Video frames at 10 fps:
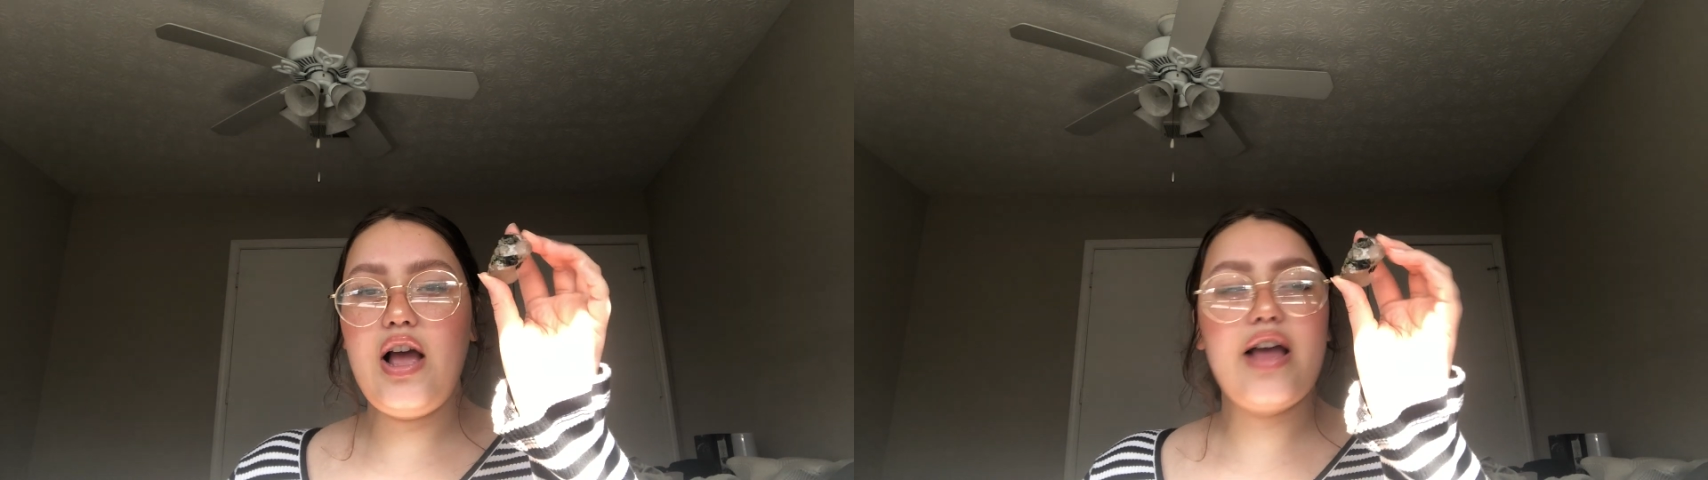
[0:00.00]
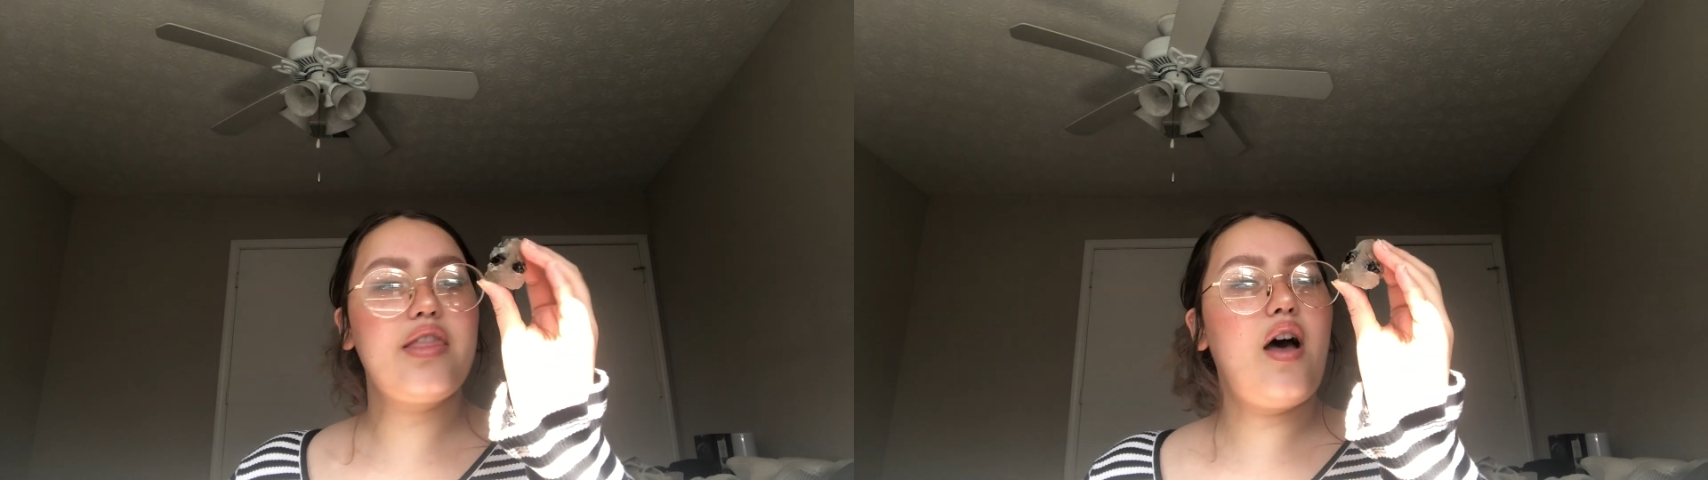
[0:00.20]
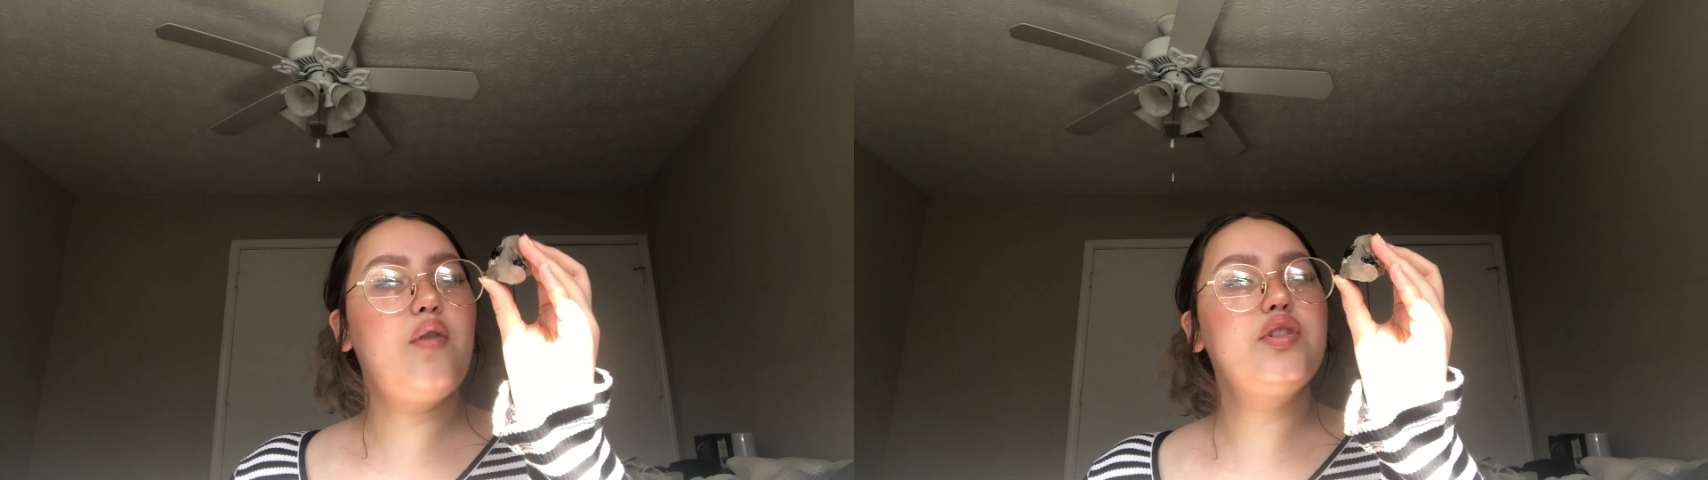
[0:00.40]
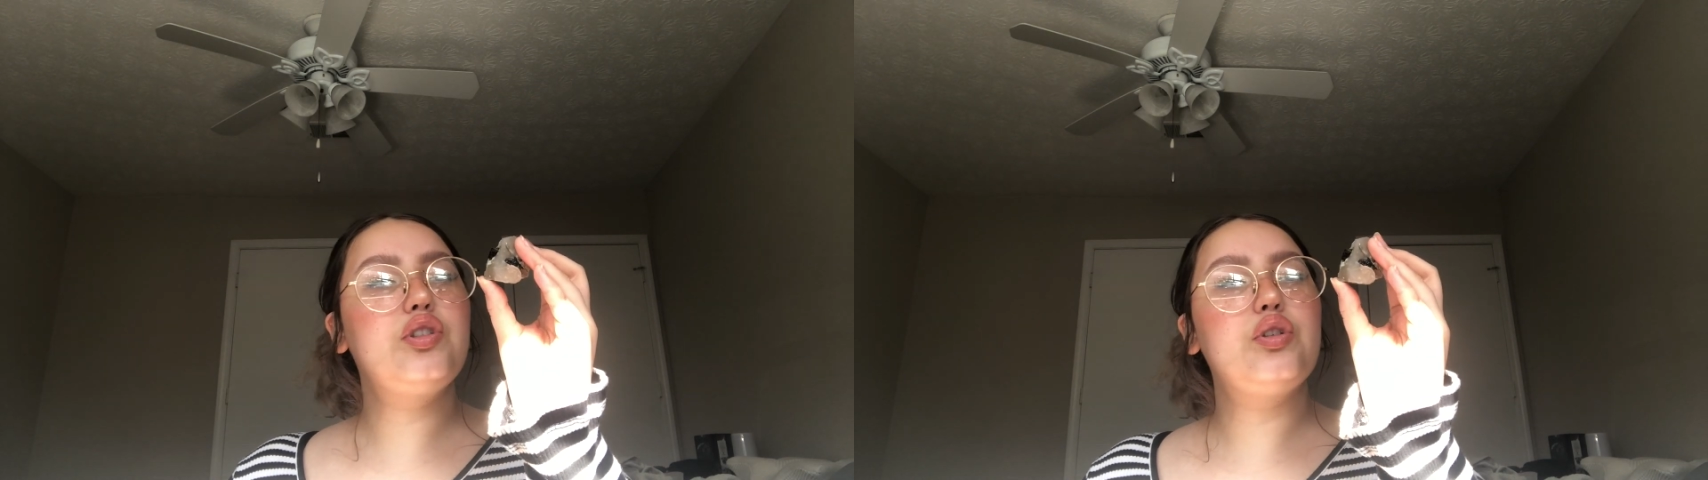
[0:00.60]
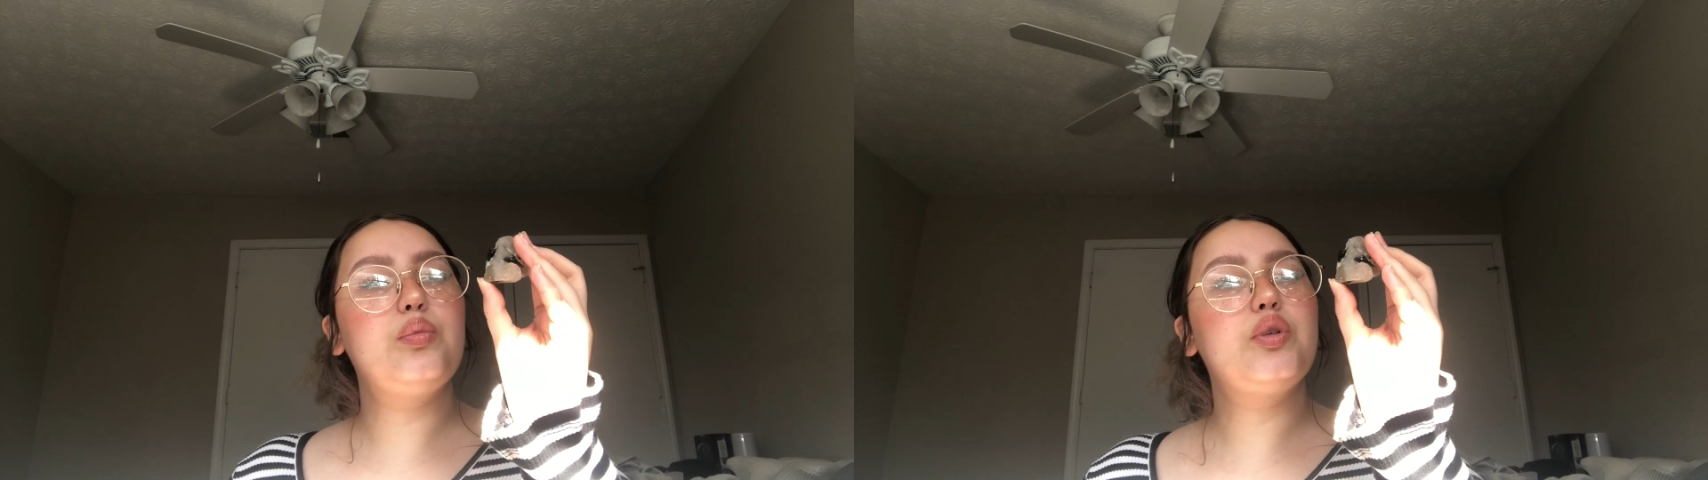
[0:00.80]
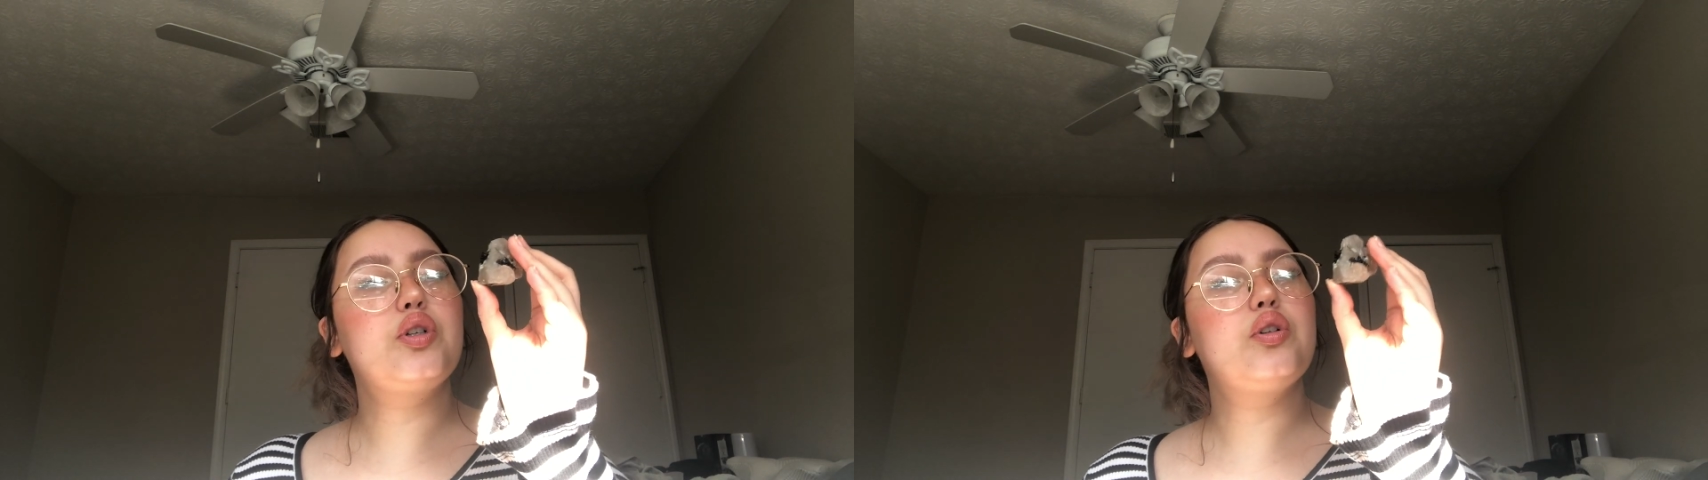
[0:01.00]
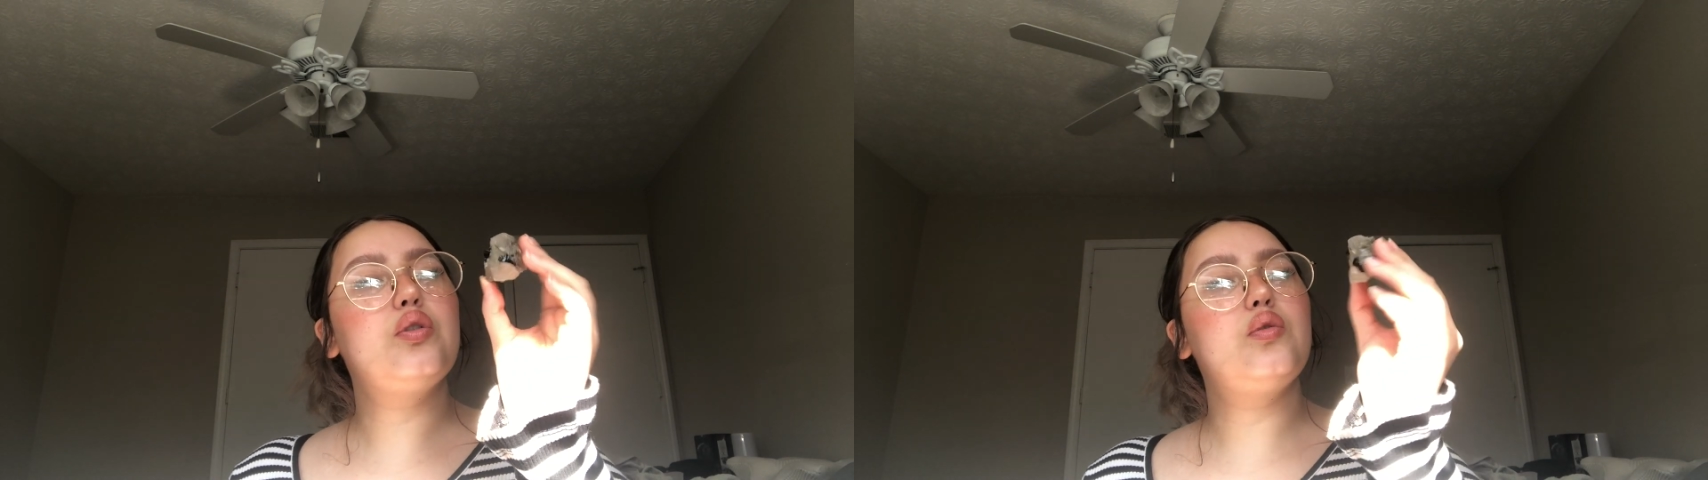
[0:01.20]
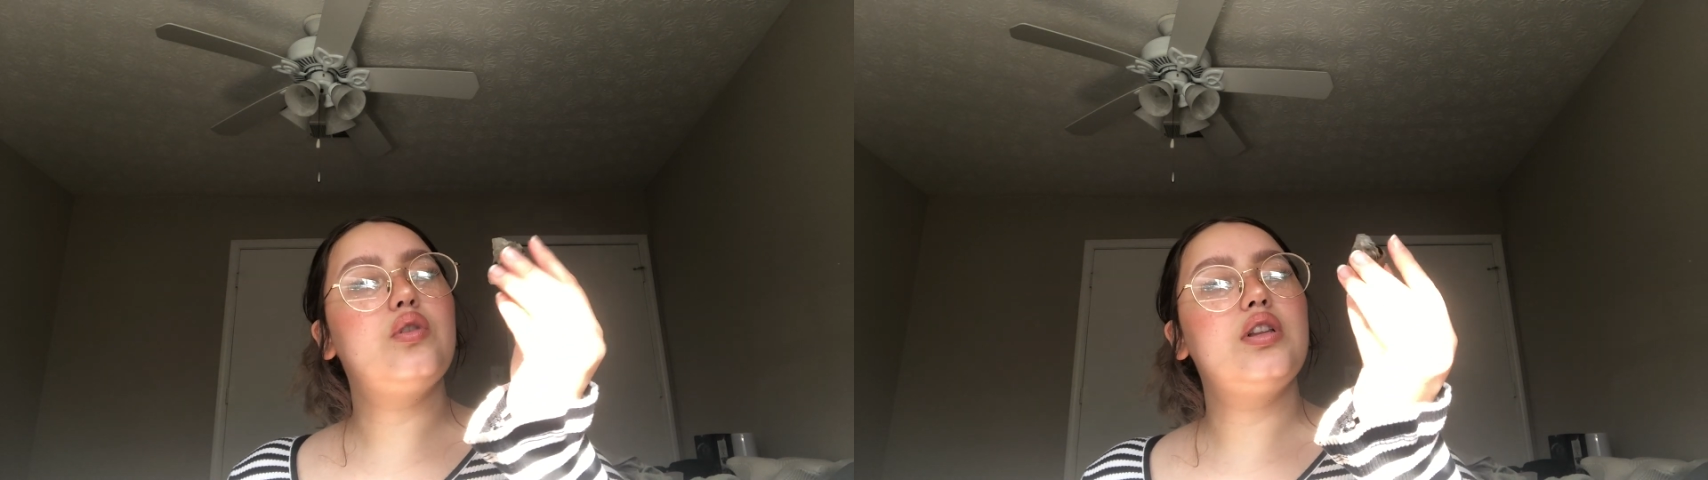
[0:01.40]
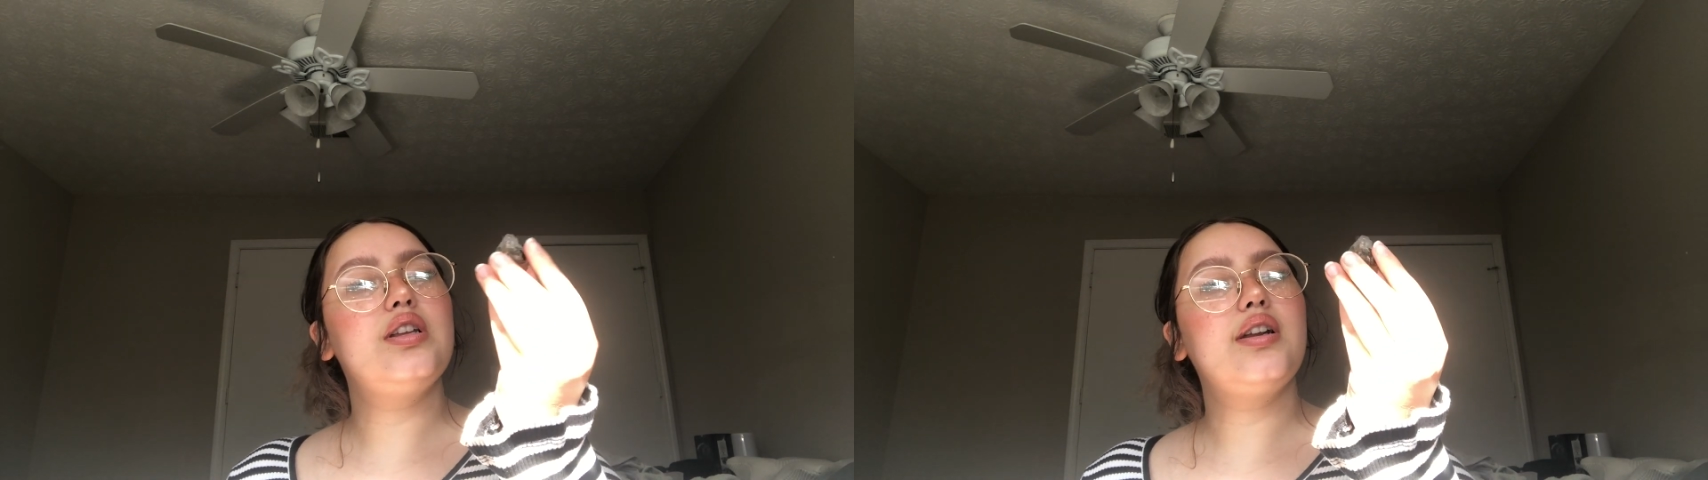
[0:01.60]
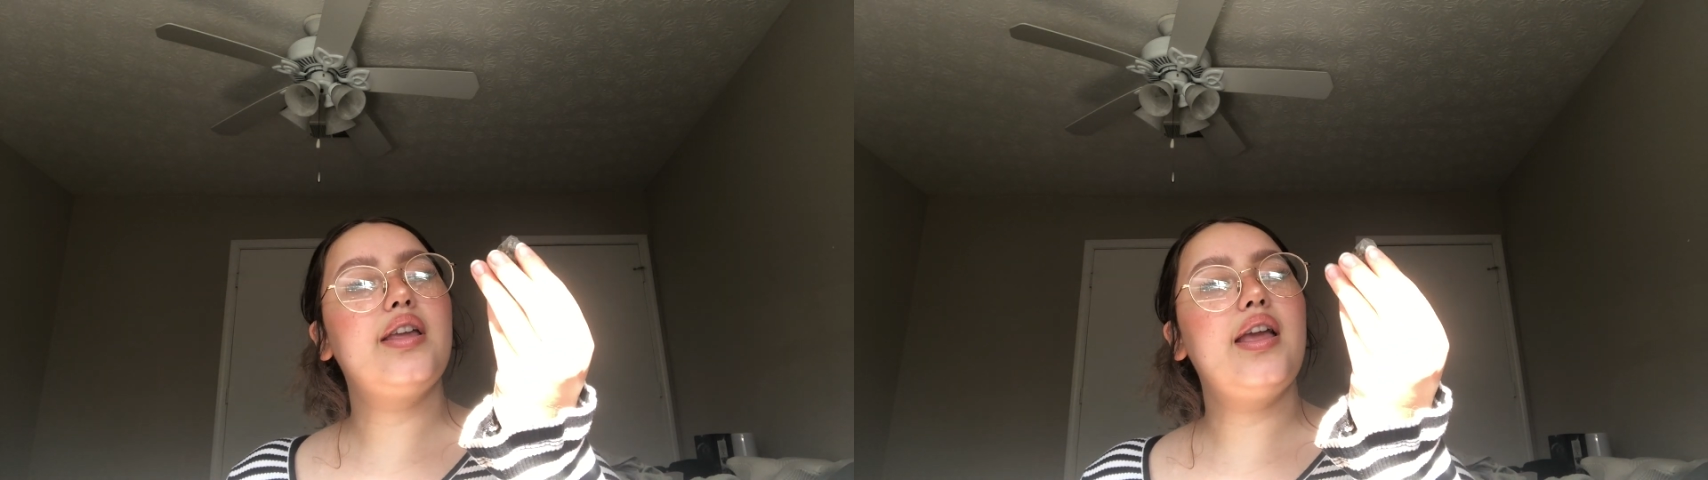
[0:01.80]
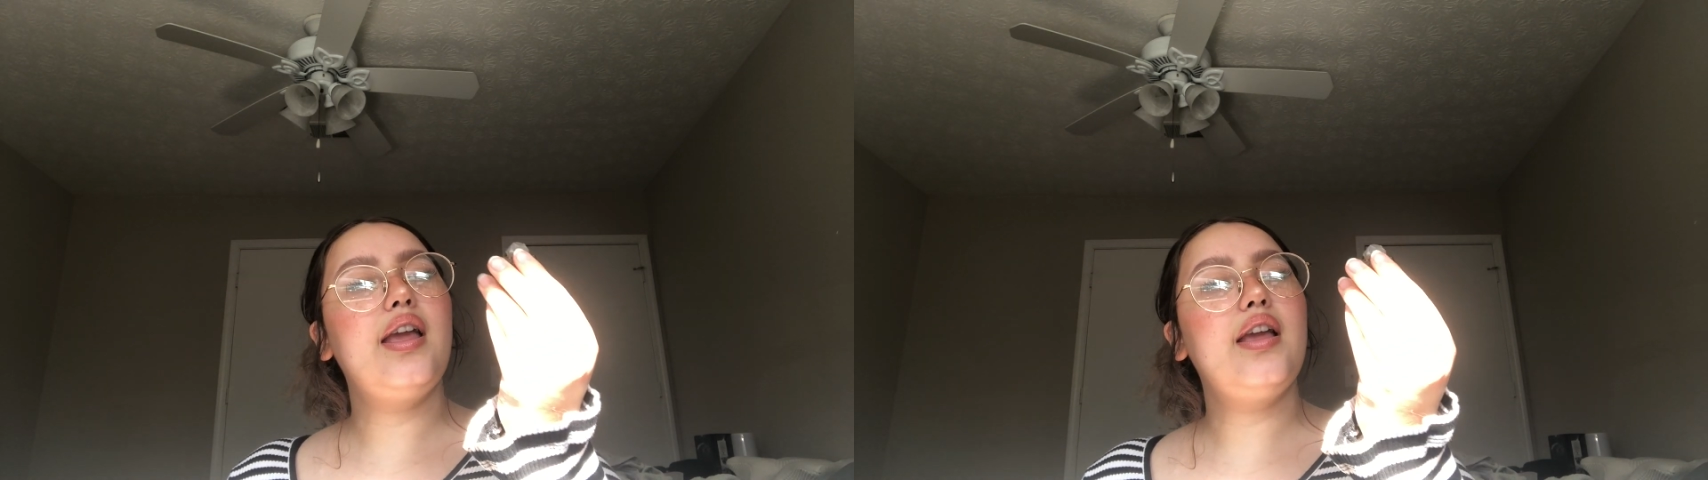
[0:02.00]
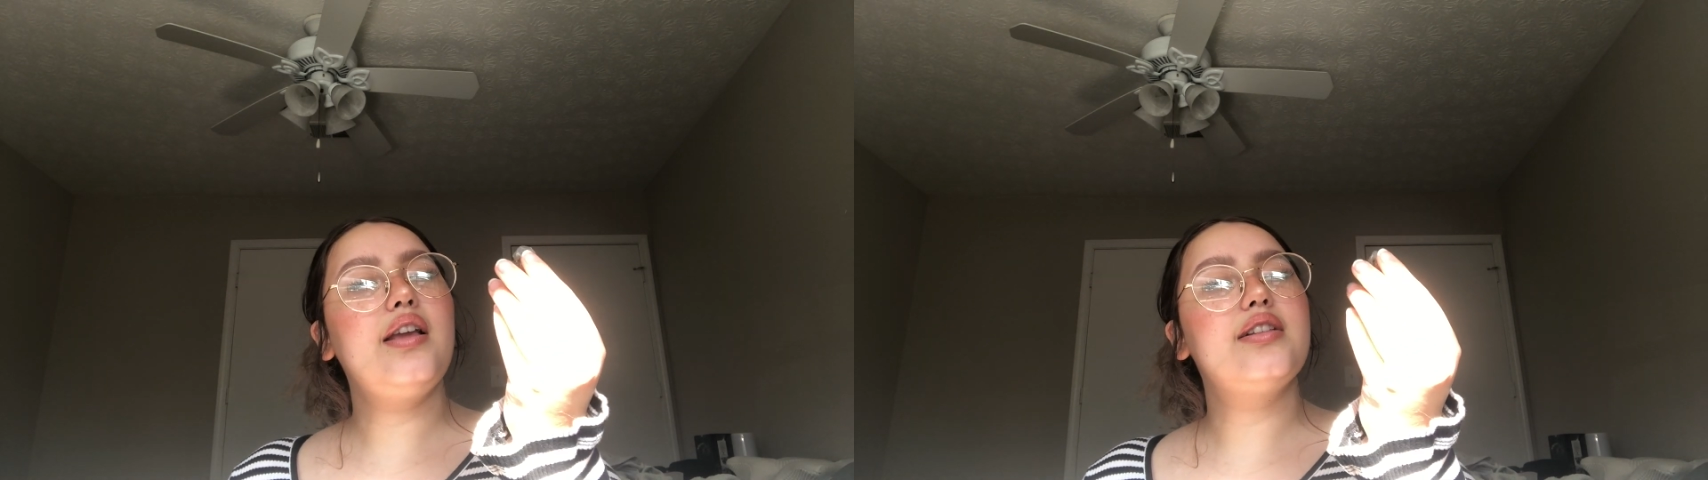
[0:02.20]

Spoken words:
I thought was super cool looking.